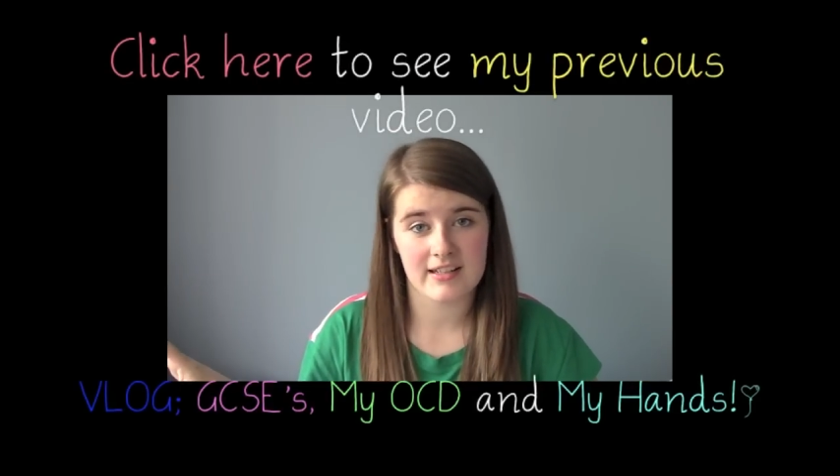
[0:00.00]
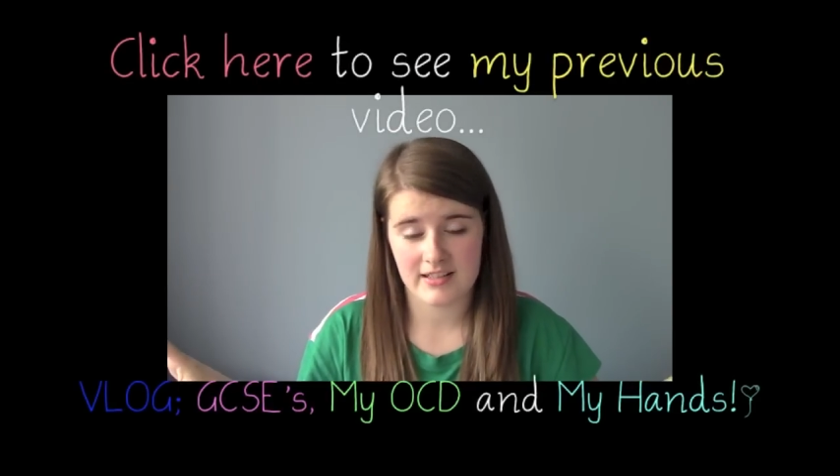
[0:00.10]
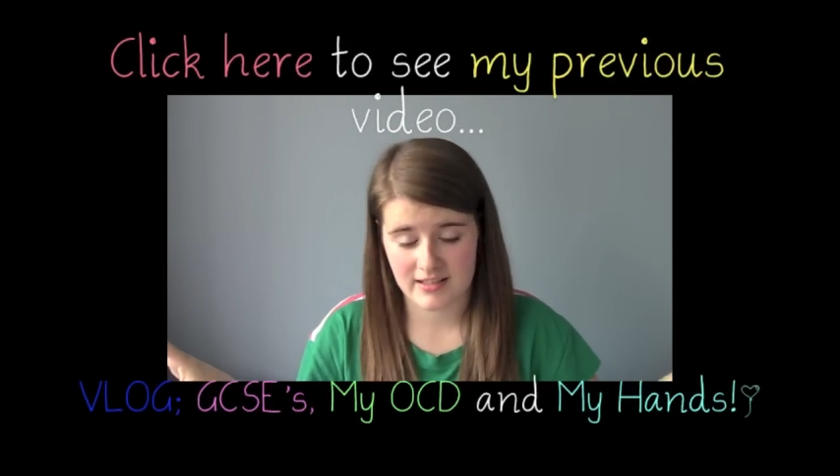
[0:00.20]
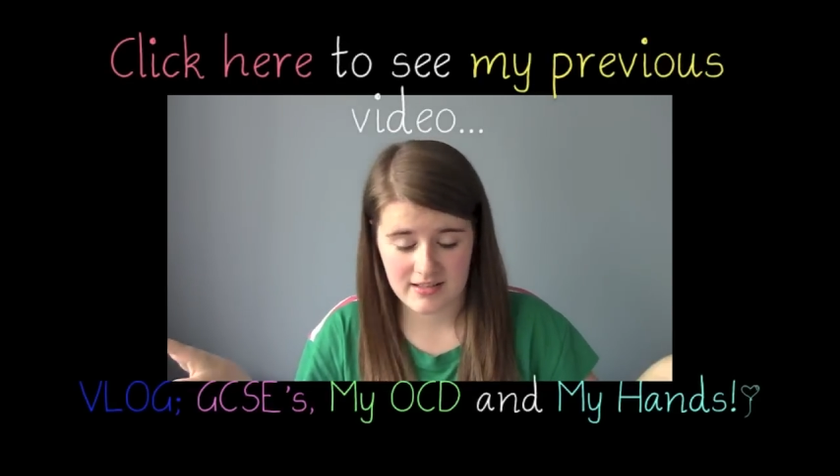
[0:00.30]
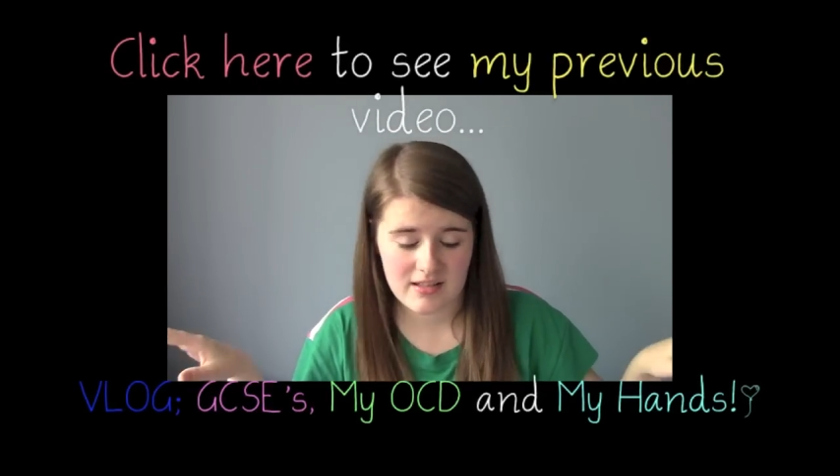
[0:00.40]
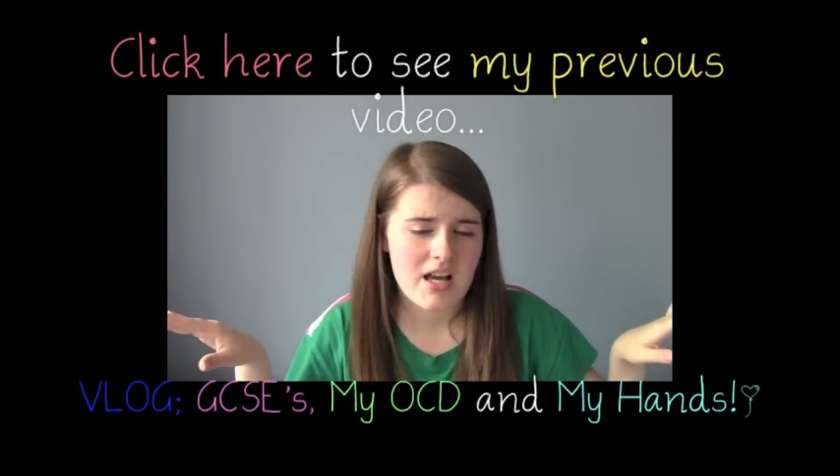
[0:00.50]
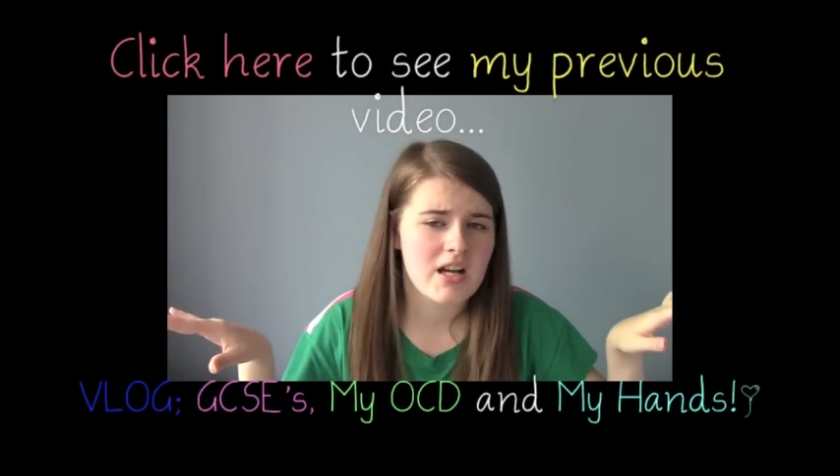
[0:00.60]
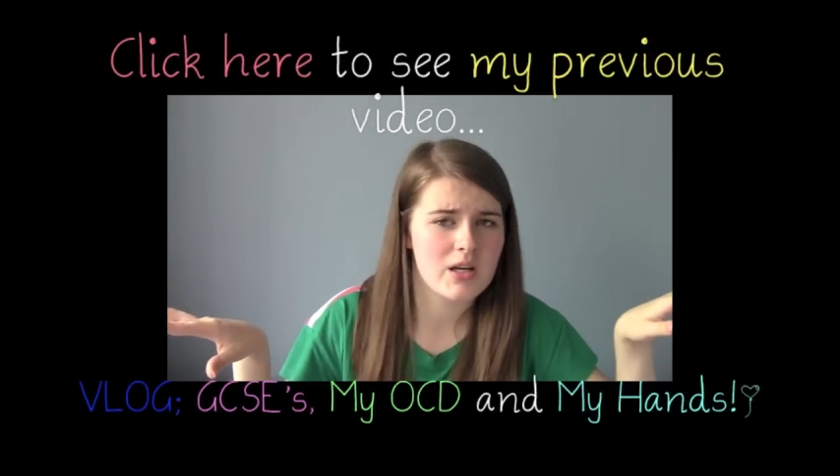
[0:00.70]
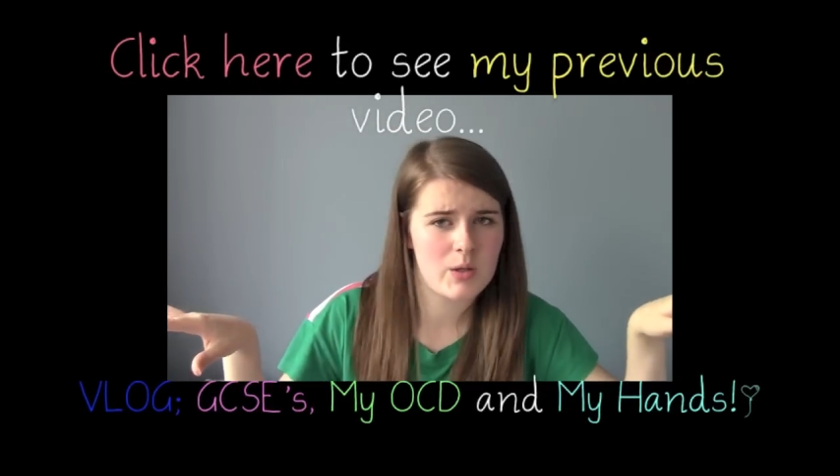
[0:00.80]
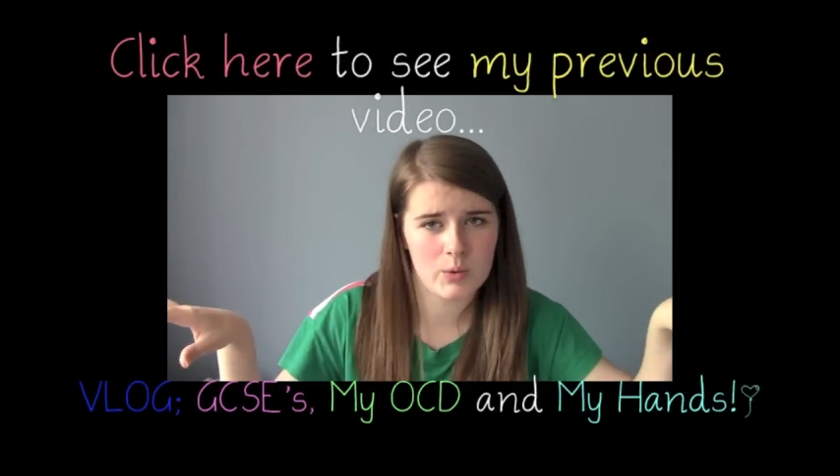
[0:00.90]
and it's
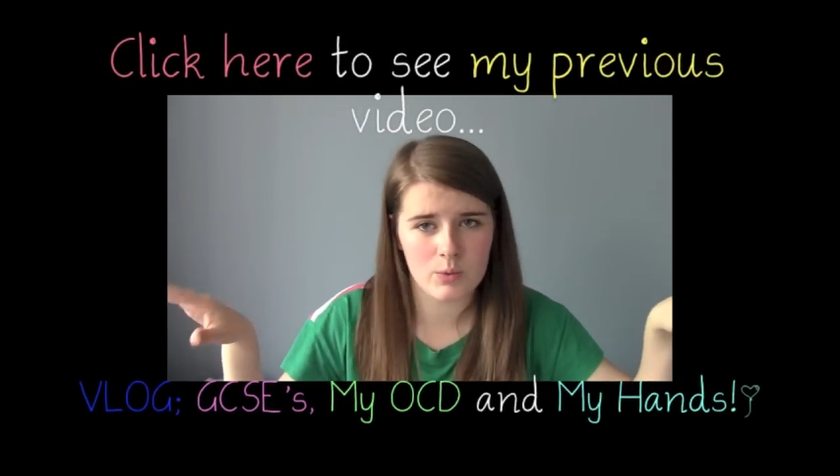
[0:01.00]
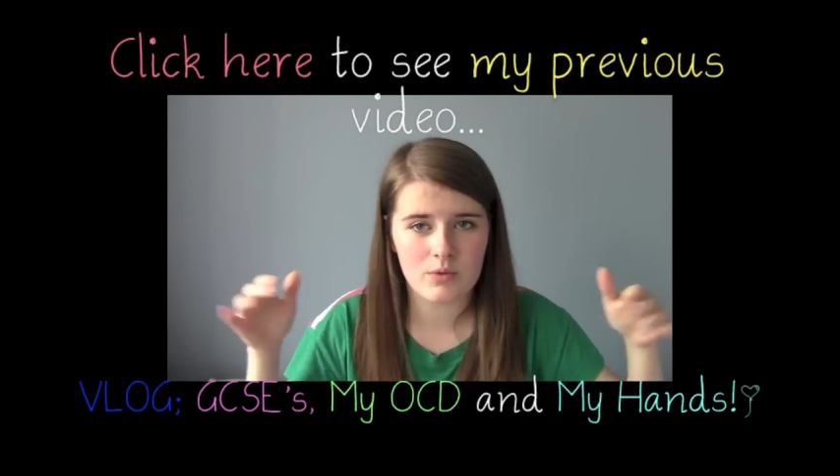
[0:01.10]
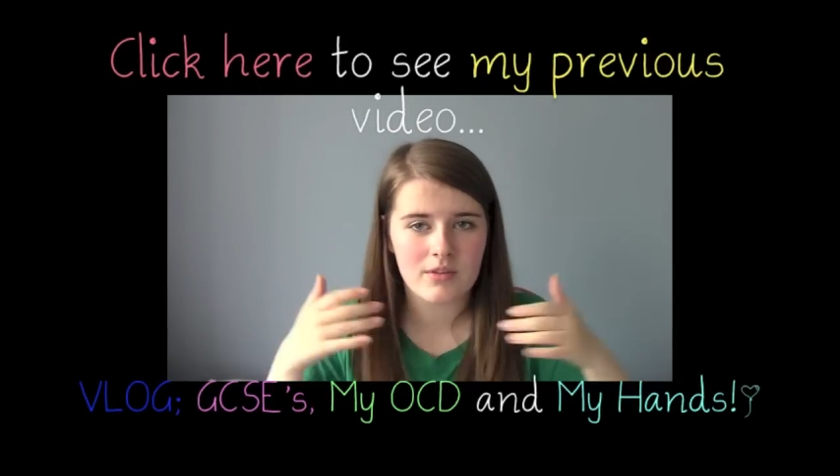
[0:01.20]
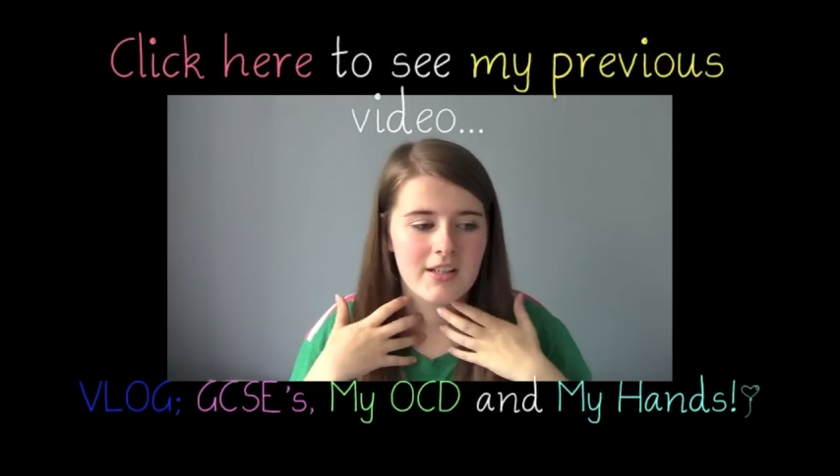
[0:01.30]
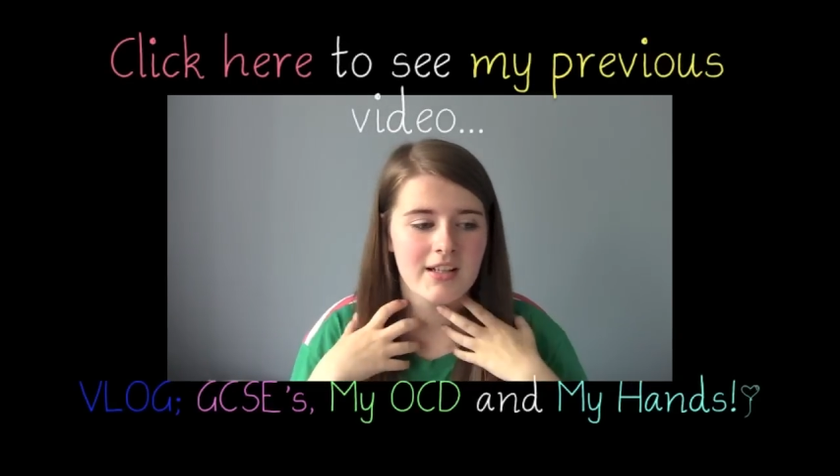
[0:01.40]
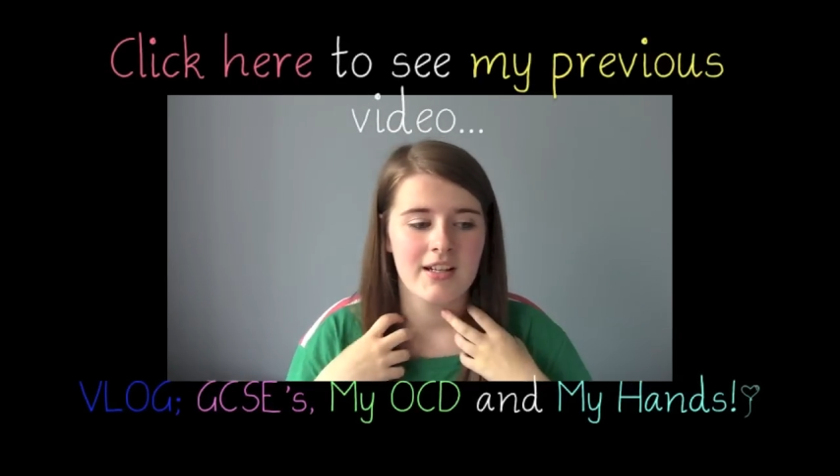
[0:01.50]
cool.